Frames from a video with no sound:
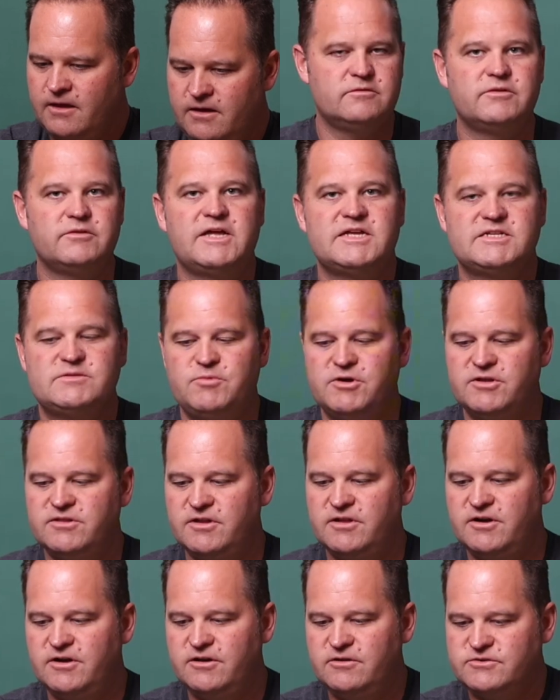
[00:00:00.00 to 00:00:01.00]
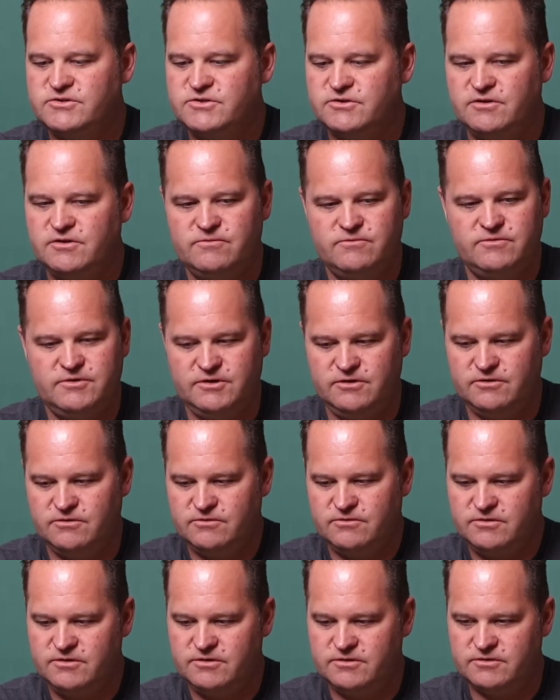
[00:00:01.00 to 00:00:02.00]
The last button that I also
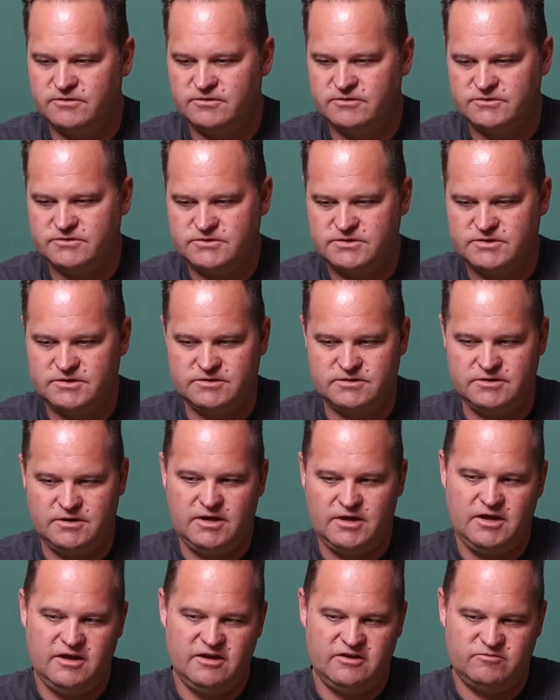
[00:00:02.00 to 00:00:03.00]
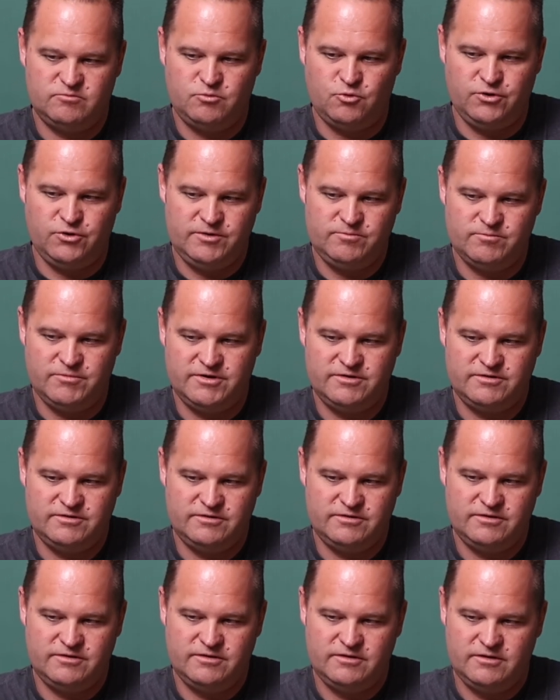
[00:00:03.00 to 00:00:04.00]
configure is the AF point
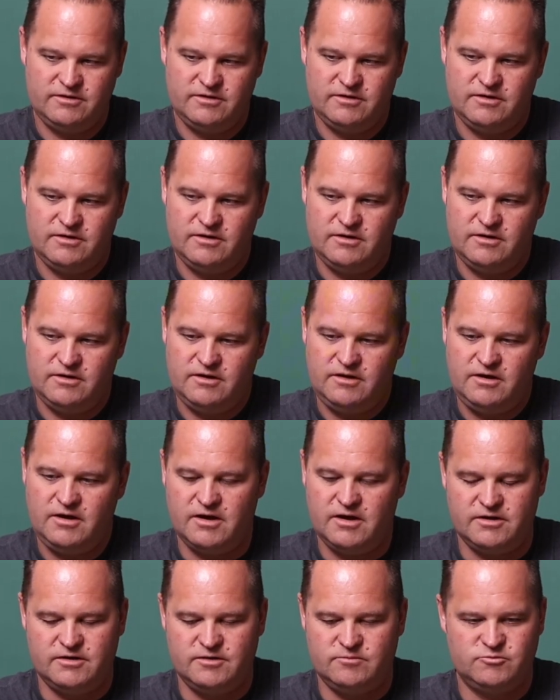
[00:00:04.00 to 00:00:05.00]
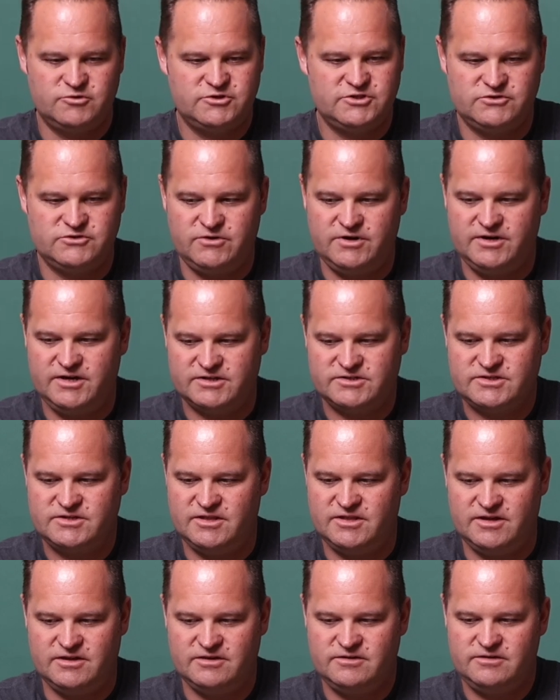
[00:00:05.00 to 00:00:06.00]
button, which is right next to
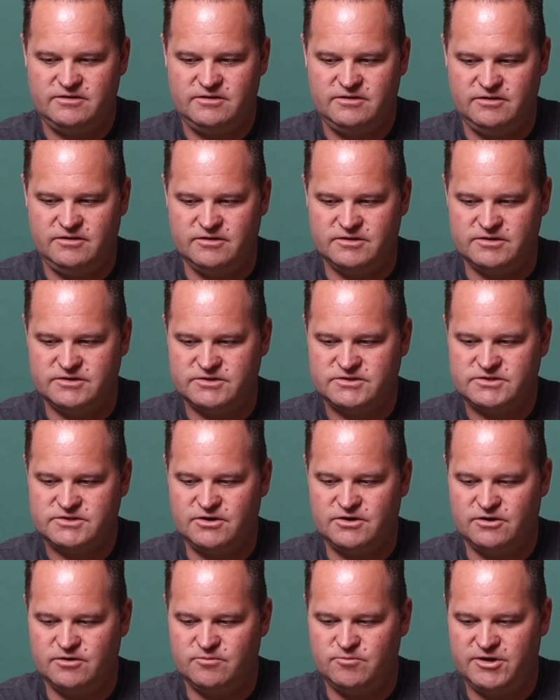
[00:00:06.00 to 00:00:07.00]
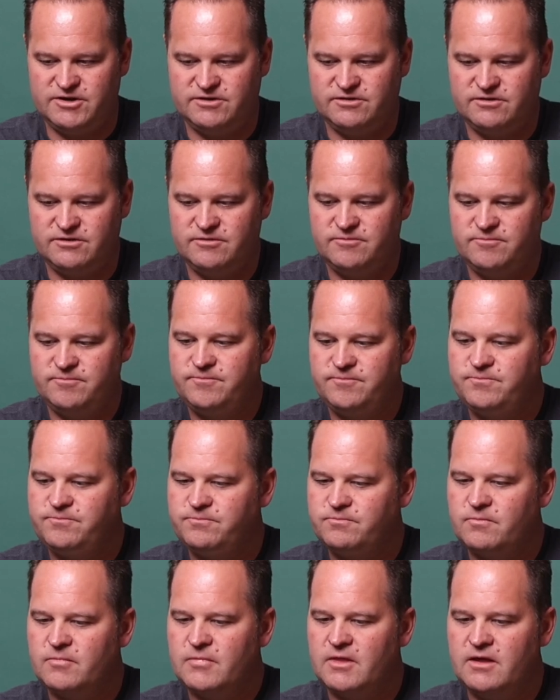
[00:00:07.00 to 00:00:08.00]
that, the star button.
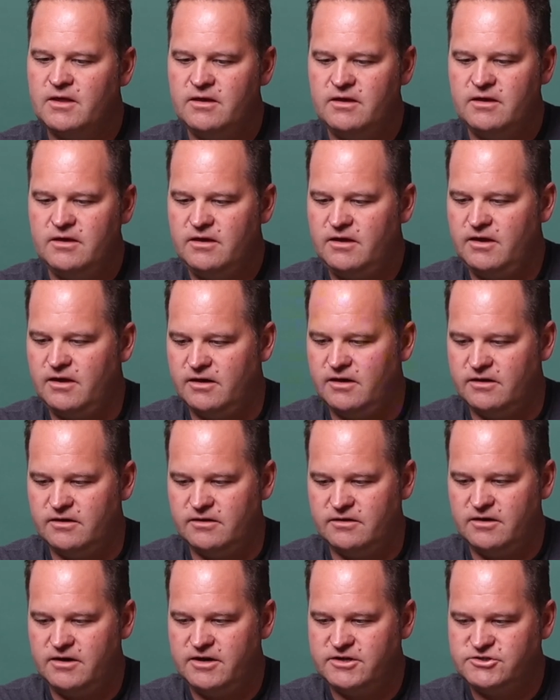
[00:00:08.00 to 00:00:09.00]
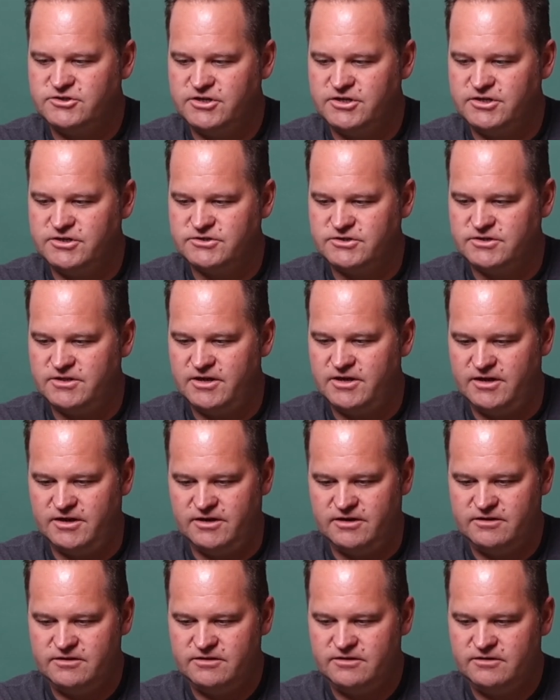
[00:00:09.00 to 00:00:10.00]
And I change
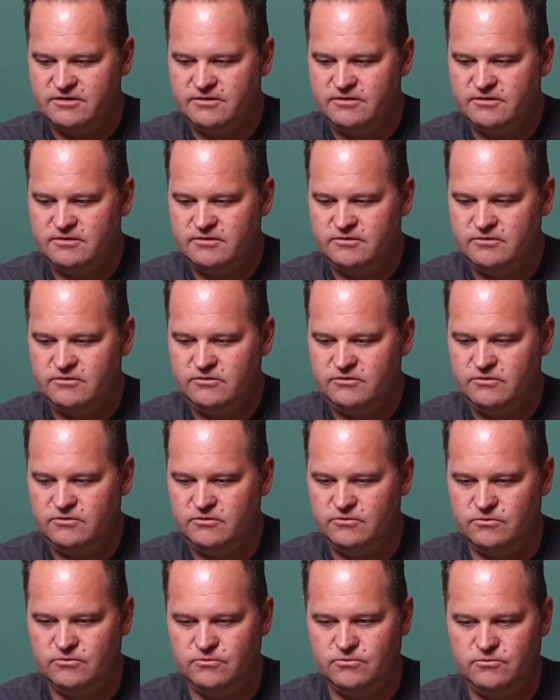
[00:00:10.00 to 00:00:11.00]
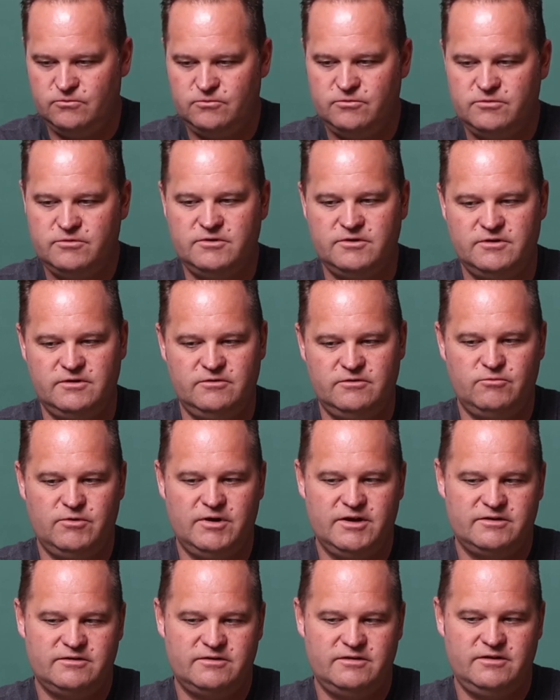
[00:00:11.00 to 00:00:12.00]
that to the
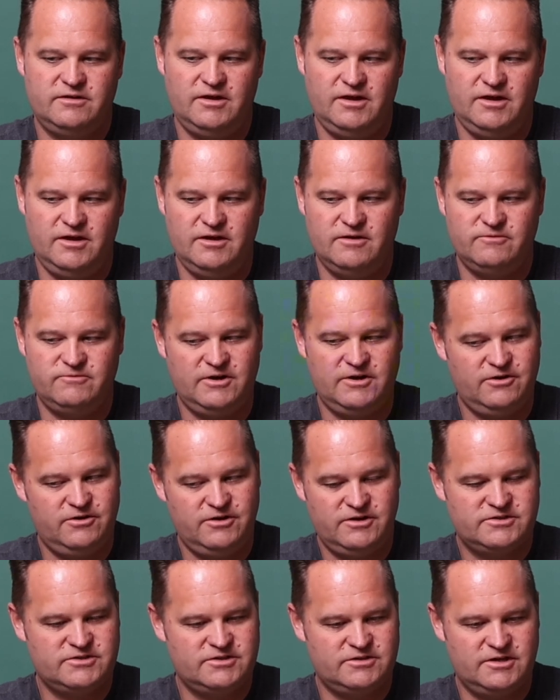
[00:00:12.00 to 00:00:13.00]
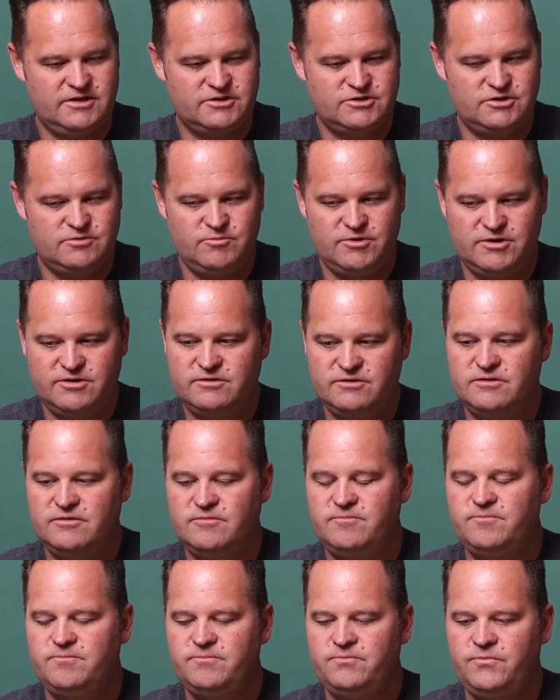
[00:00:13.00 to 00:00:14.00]
direct AF area selection
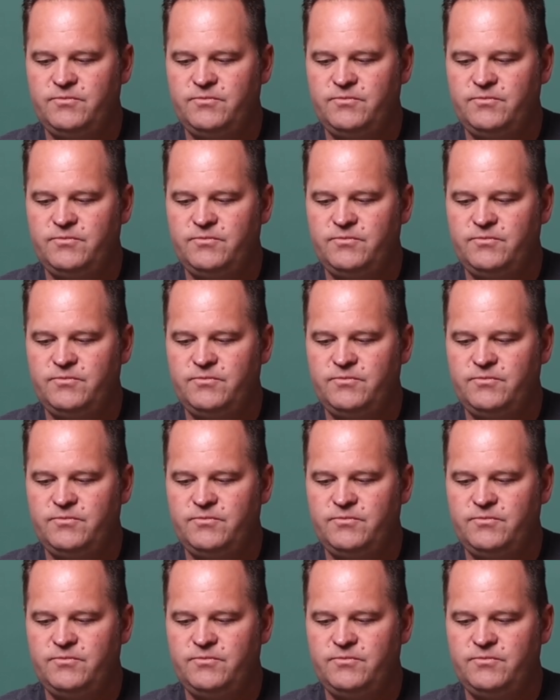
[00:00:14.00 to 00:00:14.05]
button.